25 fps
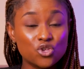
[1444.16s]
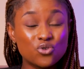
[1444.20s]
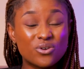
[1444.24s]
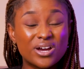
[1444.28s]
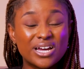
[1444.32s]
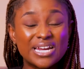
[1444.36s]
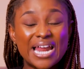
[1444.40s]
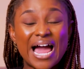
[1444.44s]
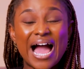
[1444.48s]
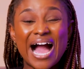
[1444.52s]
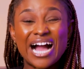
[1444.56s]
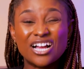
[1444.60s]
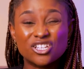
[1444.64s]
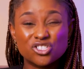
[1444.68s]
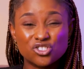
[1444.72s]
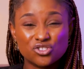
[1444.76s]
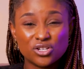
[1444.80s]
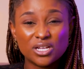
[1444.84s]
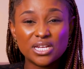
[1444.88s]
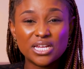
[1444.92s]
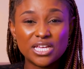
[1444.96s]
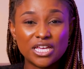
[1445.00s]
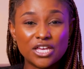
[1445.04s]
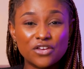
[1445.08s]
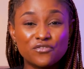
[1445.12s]
you can
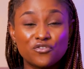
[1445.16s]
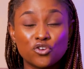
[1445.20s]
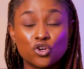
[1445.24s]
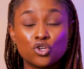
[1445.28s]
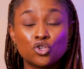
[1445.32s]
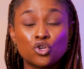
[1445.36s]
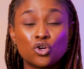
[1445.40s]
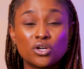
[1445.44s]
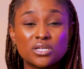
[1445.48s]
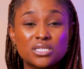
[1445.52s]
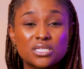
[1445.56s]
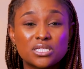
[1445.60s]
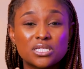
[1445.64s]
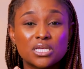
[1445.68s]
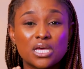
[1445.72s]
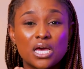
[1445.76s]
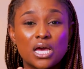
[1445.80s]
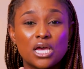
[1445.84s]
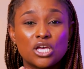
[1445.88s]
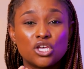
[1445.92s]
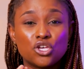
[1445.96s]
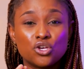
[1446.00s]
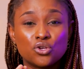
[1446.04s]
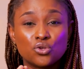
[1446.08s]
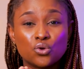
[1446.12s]
actually, if you're not,
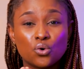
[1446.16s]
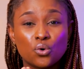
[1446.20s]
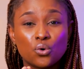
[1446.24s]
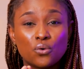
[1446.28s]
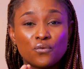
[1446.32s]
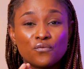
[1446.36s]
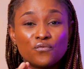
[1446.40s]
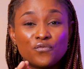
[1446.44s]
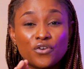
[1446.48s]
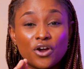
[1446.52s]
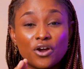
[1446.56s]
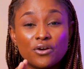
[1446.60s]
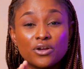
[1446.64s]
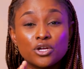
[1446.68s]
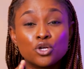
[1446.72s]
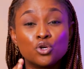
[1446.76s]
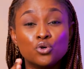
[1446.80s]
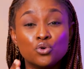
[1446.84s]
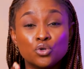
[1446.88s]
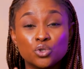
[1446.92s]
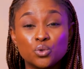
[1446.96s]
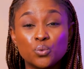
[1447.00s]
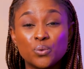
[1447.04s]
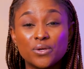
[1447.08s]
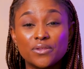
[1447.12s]
you know, very
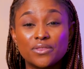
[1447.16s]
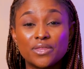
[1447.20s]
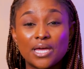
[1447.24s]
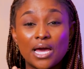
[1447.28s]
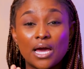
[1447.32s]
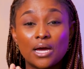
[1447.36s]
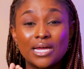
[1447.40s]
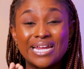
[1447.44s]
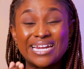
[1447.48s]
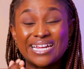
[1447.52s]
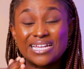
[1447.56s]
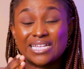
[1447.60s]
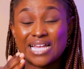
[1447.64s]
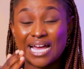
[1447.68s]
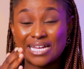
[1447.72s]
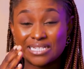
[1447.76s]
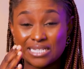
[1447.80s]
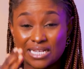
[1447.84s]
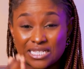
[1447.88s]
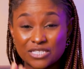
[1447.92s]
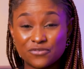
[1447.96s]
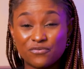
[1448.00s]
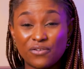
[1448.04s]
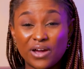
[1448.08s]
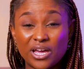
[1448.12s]
good with
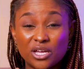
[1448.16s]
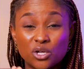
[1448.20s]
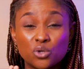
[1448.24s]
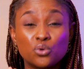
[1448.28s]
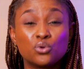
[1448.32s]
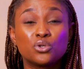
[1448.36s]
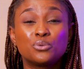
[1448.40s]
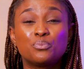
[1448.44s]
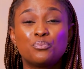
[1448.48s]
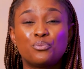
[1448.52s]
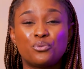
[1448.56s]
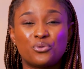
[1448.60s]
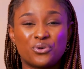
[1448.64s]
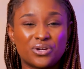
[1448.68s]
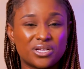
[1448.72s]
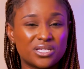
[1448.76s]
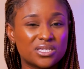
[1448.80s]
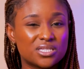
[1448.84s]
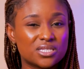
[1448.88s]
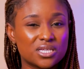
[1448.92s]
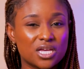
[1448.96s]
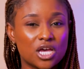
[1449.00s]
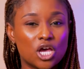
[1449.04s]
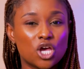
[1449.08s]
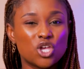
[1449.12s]
identifying good
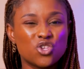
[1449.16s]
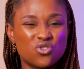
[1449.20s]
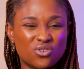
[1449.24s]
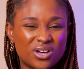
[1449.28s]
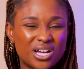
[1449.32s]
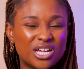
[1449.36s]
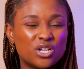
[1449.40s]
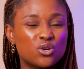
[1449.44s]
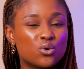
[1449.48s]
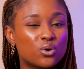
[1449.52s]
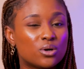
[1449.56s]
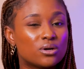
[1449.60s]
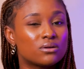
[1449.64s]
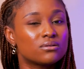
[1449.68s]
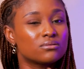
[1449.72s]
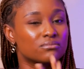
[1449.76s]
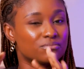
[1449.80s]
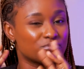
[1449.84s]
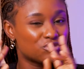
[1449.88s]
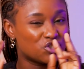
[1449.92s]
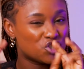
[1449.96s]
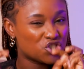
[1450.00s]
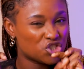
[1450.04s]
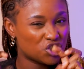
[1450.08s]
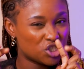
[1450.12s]
print, you can look
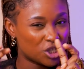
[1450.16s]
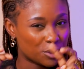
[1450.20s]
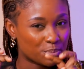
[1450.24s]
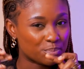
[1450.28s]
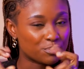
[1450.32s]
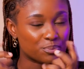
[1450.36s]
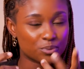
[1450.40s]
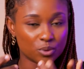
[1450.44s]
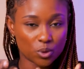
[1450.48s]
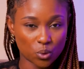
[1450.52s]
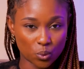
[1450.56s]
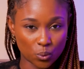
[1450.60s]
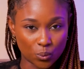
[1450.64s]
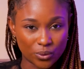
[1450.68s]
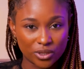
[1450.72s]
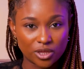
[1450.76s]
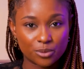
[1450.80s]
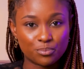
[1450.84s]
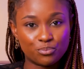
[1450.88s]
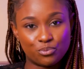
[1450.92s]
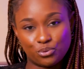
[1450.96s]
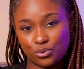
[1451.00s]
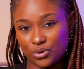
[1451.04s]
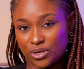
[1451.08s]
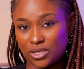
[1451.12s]
cheap
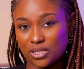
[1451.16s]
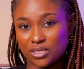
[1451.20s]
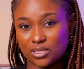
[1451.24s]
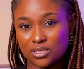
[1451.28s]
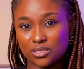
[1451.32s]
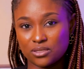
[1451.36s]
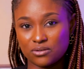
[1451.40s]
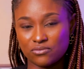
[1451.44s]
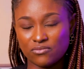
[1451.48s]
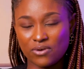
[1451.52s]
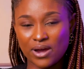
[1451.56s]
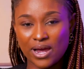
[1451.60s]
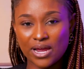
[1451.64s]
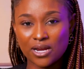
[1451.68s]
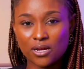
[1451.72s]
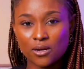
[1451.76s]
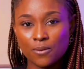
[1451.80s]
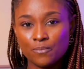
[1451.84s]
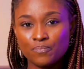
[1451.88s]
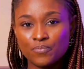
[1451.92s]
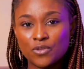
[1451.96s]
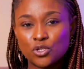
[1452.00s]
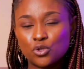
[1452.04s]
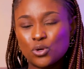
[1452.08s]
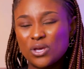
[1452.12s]
with print, right?
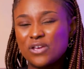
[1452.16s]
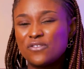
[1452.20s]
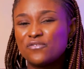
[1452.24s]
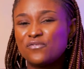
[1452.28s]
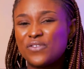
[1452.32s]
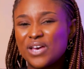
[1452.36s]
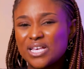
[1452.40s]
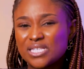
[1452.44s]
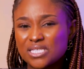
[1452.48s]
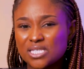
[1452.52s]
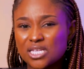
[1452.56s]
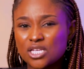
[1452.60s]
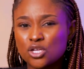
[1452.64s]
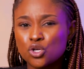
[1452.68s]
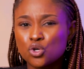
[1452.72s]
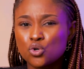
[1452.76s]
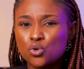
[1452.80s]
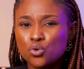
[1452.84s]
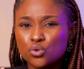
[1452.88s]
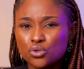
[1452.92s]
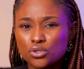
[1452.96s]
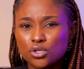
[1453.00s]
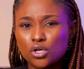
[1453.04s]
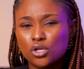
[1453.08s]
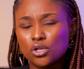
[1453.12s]
To invest in
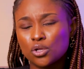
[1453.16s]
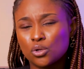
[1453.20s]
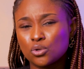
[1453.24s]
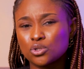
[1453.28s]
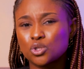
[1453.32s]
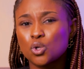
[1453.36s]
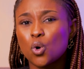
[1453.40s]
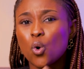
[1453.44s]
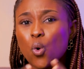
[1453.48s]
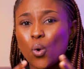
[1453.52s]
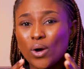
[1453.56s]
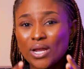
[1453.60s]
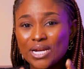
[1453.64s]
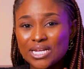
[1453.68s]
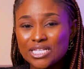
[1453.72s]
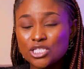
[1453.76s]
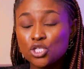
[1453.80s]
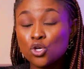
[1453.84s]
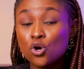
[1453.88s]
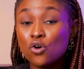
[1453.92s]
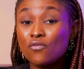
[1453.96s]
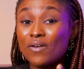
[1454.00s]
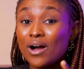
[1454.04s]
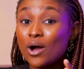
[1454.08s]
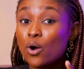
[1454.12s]
good clothes,
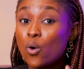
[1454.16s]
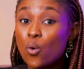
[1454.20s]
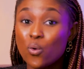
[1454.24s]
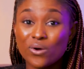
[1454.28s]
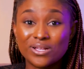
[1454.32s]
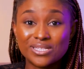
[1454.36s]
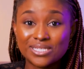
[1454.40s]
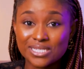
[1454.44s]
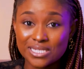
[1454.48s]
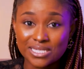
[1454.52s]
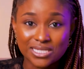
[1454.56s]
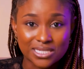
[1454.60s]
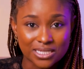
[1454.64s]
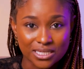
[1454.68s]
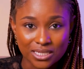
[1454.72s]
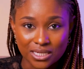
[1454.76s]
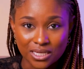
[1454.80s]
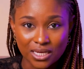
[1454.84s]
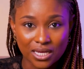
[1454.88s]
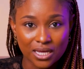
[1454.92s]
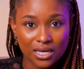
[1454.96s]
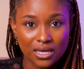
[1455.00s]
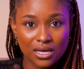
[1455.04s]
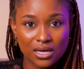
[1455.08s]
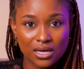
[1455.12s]
quality over quantity,